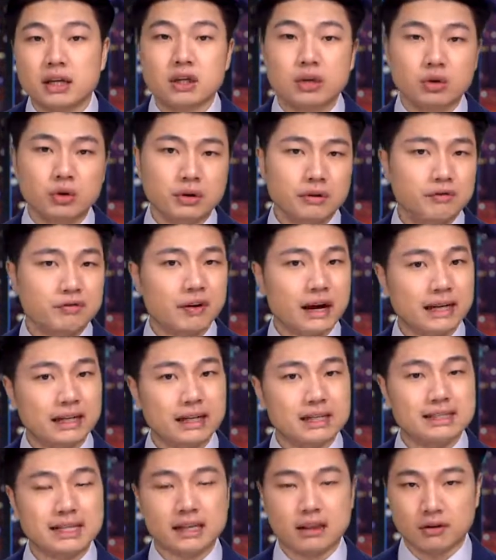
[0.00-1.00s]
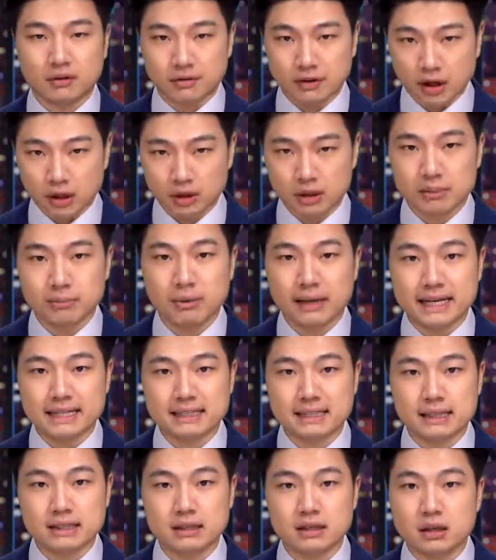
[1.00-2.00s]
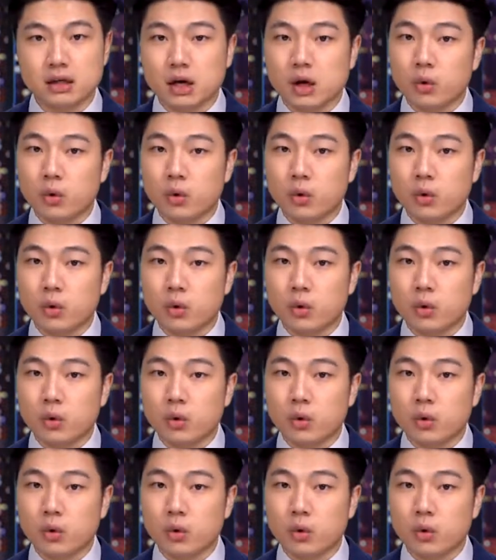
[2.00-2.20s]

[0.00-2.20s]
you can find us at the following places.